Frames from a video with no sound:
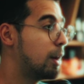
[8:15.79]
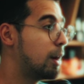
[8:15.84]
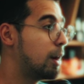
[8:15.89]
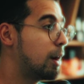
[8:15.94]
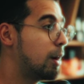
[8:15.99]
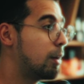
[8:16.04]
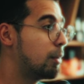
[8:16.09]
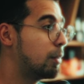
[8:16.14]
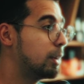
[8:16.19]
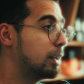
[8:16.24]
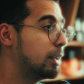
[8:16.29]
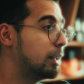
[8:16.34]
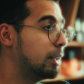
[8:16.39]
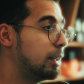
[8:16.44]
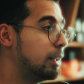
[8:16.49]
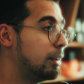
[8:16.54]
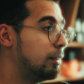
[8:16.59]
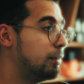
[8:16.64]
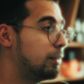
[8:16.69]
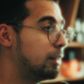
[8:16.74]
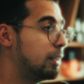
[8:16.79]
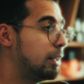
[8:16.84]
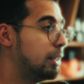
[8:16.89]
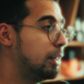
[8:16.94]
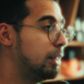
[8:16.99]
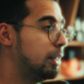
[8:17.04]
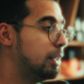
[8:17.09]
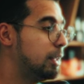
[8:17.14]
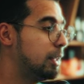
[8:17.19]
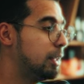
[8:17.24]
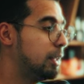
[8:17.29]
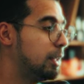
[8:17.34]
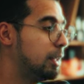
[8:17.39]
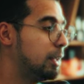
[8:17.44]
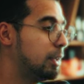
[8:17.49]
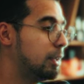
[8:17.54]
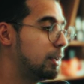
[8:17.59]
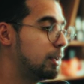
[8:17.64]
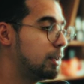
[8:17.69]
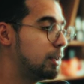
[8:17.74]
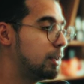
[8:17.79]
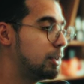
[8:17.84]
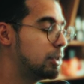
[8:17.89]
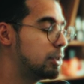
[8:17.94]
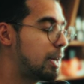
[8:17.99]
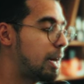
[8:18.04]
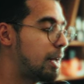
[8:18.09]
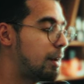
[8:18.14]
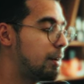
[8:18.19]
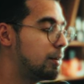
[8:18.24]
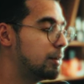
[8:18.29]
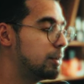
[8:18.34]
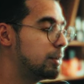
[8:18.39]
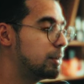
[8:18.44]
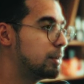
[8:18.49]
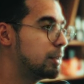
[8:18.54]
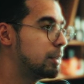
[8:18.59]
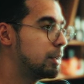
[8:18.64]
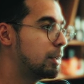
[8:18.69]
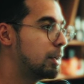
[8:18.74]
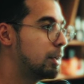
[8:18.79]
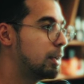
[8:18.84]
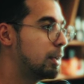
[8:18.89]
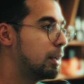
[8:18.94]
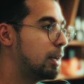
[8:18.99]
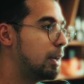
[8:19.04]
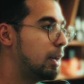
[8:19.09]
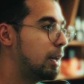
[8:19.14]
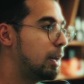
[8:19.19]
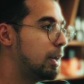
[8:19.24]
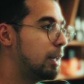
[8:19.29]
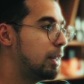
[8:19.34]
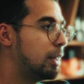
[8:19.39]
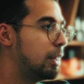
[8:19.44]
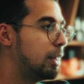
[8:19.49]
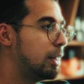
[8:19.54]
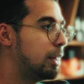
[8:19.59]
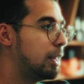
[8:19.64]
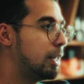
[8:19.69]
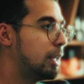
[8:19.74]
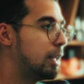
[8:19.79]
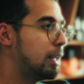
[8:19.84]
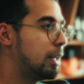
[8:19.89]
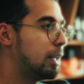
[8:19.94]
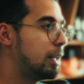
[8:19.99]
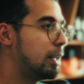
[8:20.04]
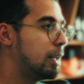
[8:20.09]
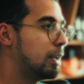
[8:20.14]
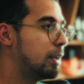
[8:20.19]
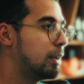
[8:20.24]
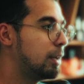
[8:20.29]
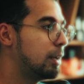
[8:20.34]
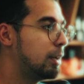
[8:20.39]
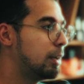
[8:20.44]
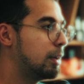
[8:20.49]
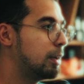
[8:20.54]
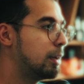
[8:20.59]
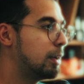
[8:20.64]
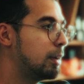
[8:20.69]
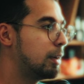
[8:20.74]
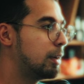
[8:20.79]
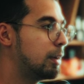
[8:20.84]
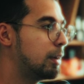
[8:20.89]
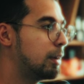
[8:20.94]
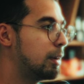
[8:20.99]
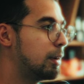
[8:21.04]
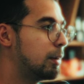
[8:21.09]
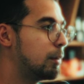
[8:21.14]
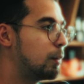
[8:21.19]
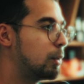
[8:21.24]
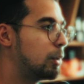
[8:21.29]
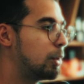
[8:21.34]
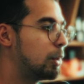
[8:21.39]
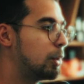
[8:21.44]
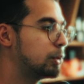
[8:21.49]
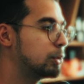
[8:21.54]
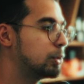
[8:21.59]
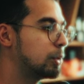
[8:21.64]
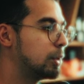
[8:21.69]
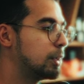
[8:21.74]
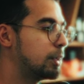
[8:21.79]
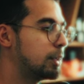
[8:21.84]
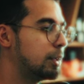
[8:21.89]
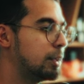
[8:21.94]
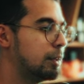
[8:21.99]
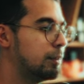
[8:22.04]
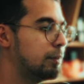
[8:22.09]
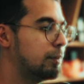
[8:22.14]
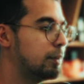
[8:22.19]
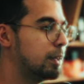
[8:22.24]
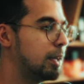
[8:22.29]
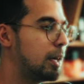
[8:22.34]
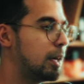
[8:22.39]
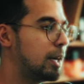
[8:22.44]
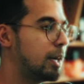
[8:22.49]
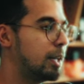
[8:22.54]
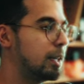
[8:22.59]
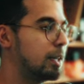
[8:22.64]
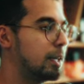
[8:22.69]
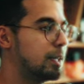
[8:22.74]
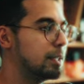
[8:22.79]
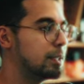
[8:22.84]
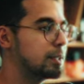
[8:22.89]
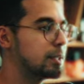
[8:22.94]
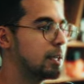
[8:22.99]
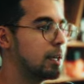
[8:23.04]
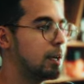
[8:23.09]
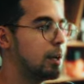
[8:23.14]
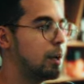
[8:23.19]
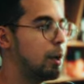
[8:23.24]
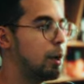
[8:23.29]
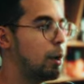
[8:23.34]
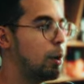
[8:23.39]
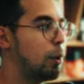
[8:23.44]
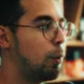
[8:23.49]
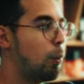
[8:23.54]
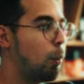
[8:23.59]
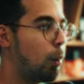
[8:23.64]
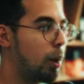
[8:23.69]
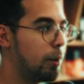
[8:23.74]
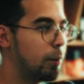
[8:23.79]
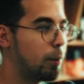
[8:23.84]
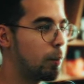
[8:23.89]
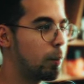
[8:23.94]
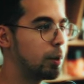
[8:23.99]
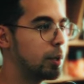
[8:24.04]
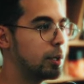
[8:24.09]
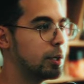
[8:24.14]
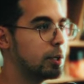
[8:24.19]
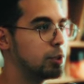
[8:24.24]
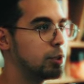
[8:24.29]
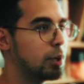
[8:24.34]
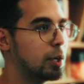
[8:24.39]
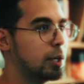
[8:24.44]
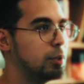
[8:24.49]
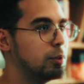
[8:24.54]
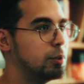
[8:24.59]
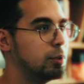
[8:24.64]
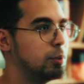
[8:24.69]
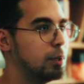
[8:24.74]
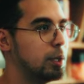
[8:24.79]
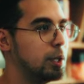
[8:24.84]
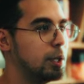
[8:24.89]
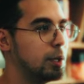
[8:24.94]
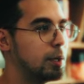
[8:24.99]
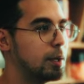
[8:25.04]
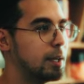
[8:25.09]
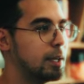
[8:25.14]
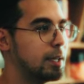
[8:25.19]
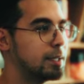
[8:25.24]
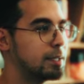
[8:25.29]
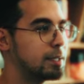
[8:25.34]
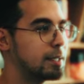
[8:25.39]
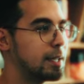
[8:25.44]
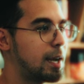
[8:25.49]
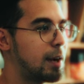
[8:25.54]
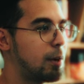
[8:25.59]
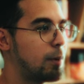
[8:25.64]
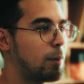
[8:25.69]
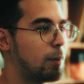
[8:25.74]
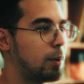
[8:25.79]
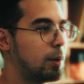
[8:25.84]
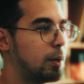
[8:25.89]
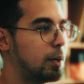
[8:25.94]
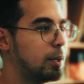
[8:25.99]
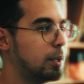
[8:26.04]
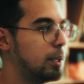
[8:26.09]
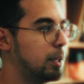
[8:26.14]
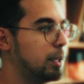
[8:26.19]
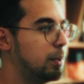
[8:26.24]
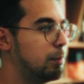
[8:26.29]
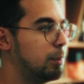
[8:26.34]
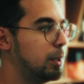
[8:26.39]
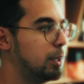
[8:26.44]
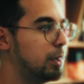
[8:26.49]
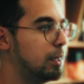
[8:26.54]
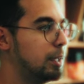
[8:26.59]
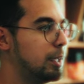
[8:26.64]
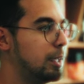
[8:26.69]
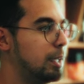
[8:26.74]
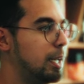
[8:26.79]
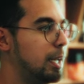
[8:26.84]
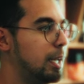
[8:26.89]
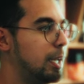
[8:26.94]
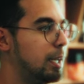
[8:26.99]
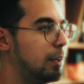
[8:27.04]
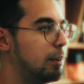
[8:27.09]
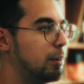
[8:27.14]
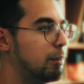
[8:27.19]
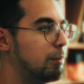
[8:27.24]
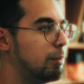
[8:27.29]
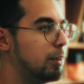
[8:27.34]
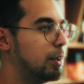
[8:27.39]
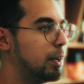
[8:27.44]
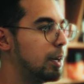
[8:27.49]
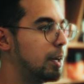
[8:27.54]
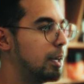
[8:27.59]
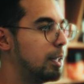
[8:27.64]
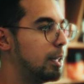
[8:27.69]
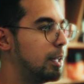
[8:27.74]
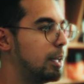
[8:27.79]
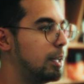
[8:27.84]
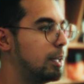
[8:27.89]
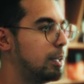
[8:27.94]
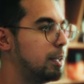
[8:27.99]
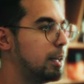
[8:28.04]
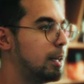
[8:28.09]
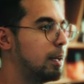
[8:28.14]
We're gonna lift the shadows and then we're also gonna lift the highlights. What we're gonna try and do here is that we're gonna limit the gain of the highlight.